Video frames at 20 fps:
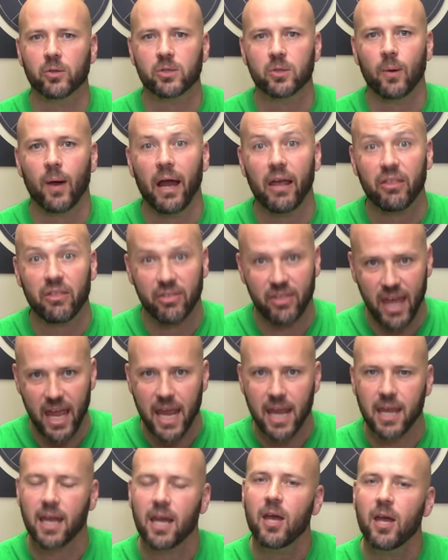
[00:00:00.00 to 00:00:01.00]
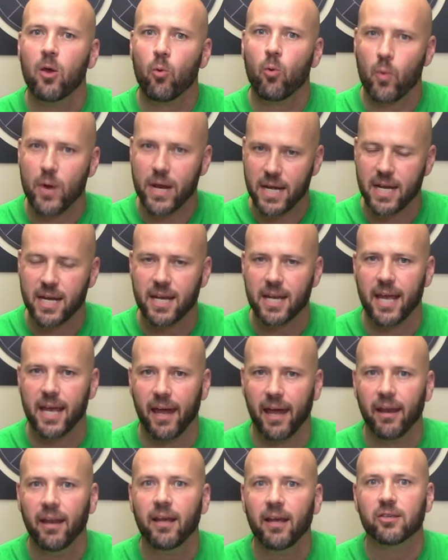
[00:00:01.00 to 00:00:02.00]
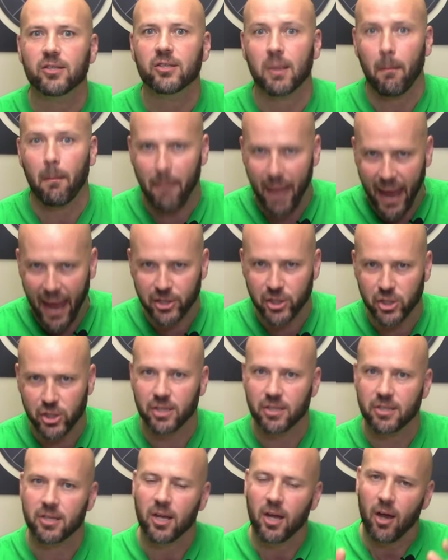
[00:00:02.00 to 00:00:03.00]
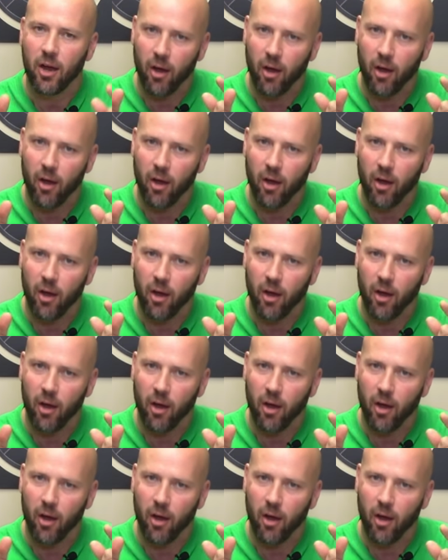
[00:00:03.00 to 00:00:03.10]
So I think we need to get some matches